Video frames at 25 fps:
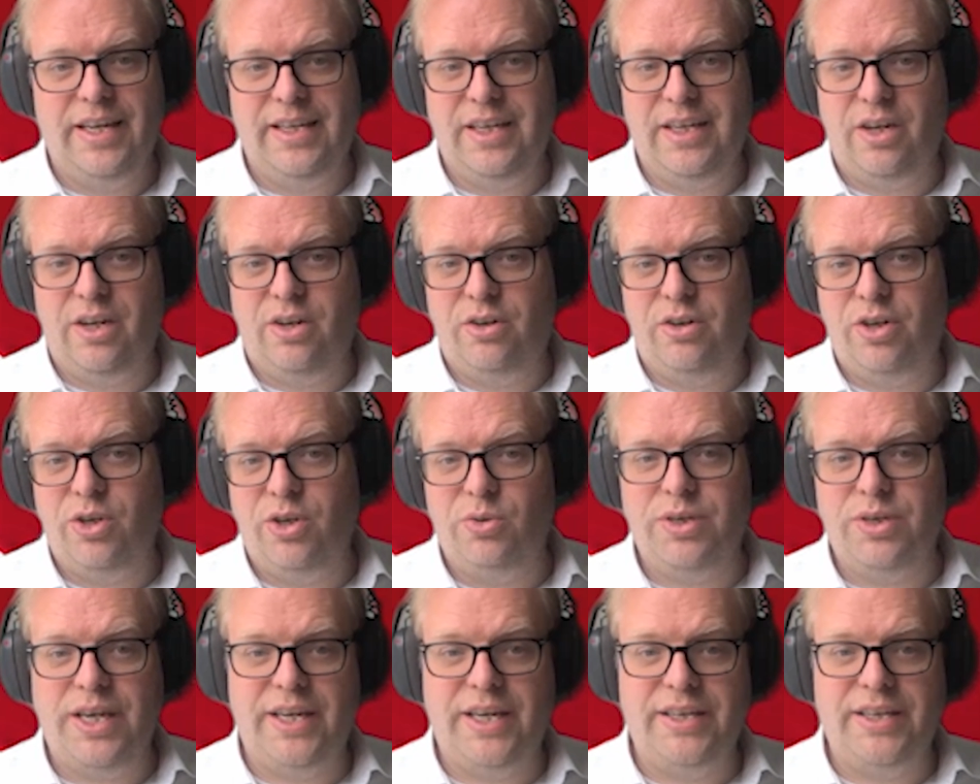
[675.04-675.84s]
are
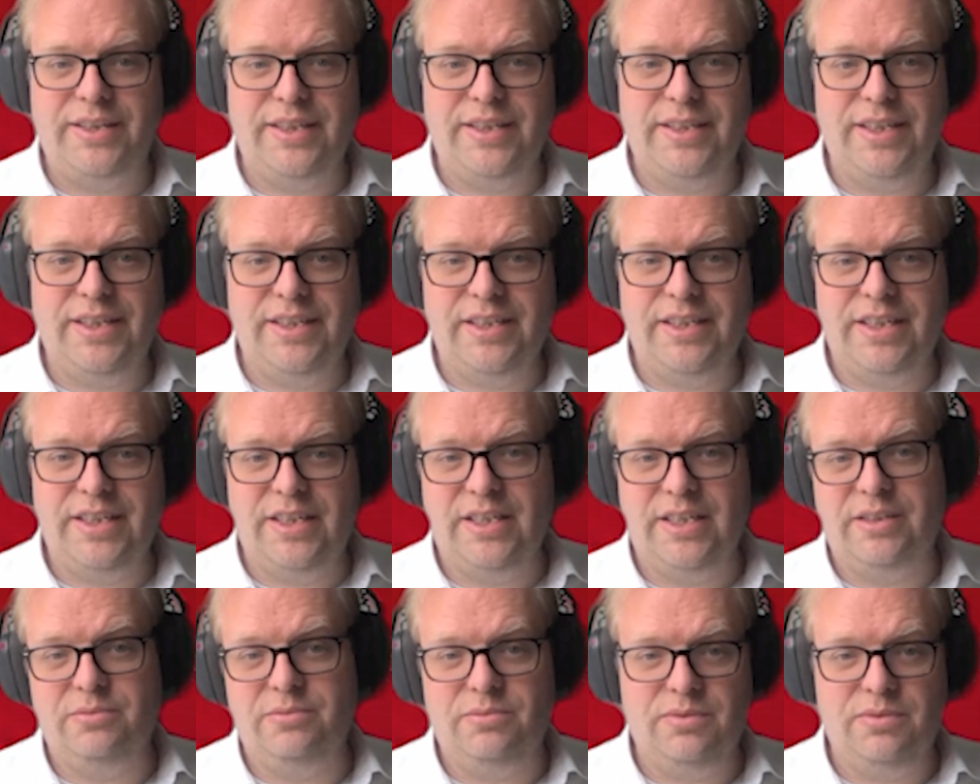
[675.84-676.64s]
located in
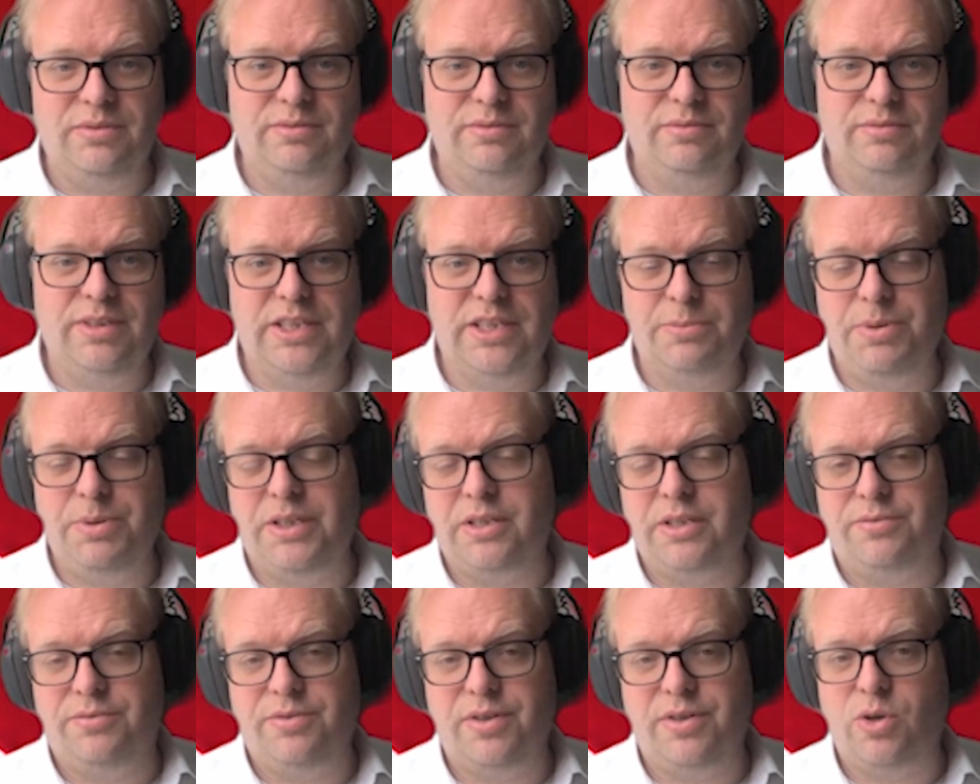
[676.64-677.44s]
a little
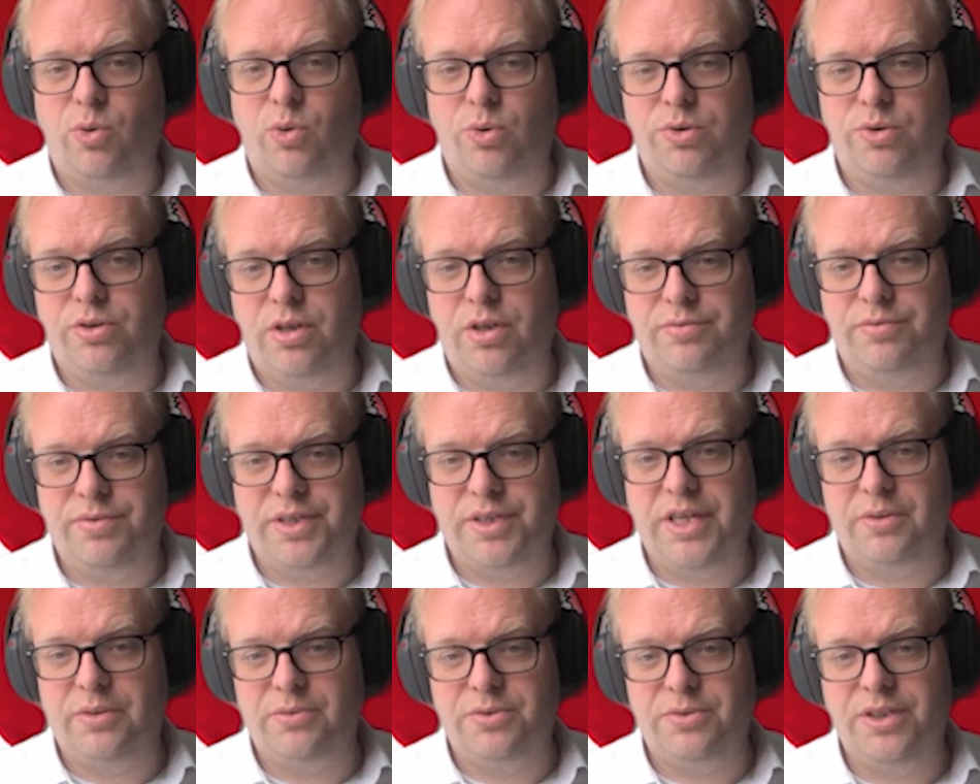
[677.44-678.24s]
bit of a corner of a
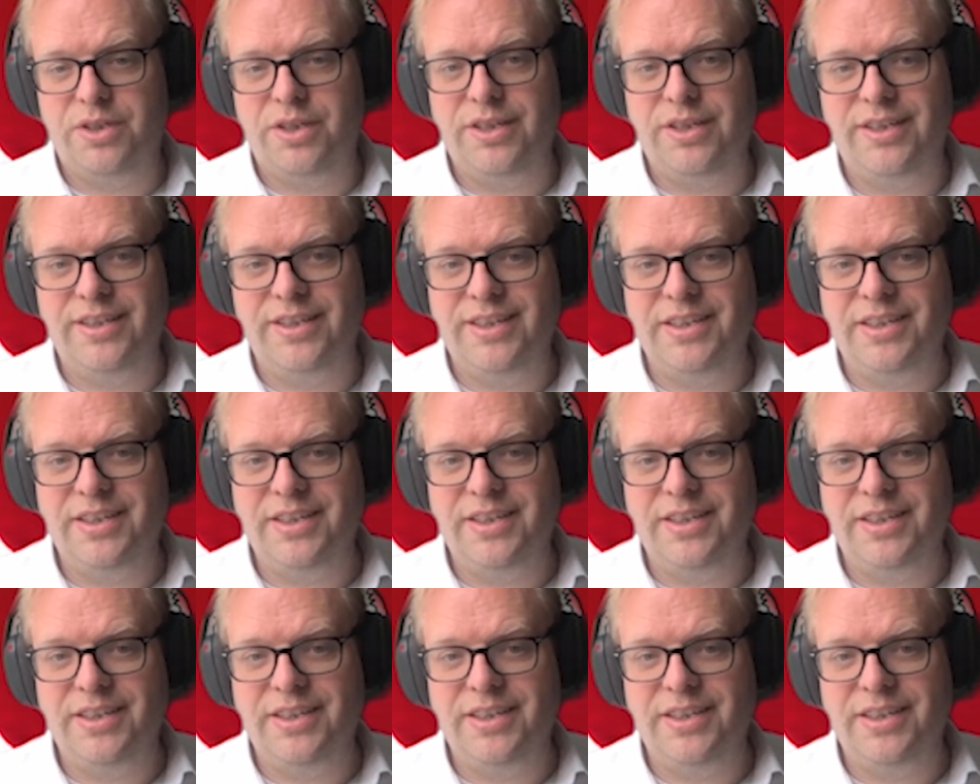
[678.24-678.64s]
country,